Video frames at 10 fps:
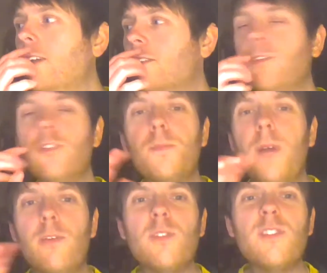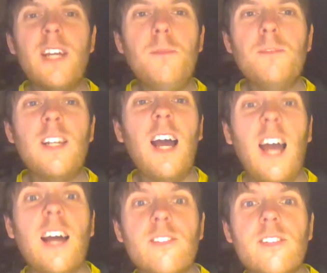So I've just put everyone's names in a
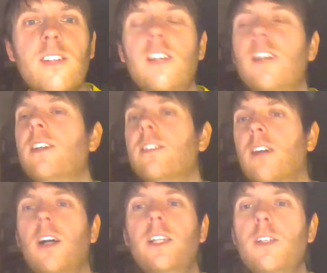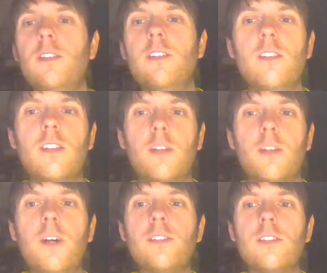hat. So the person,